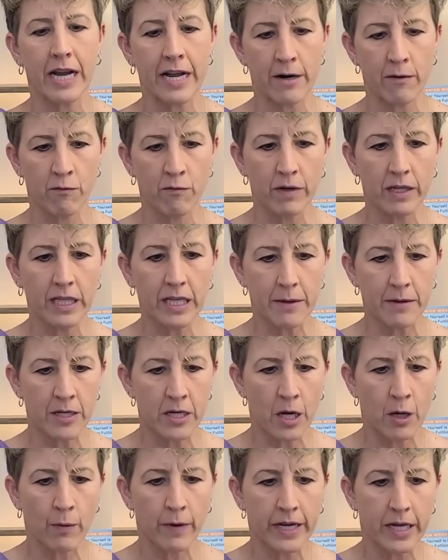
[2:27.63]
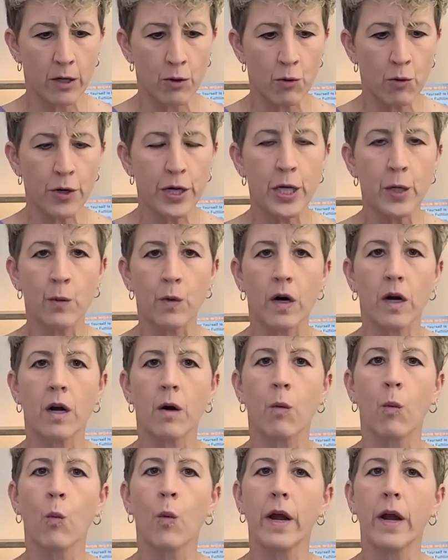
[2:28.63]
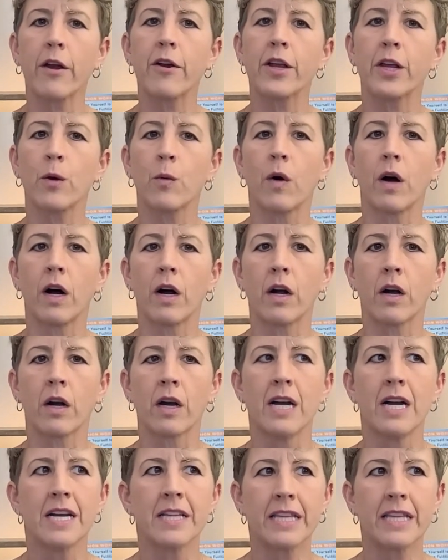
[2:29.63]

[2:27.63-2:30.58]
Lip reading: and really knowing who you are, where you are,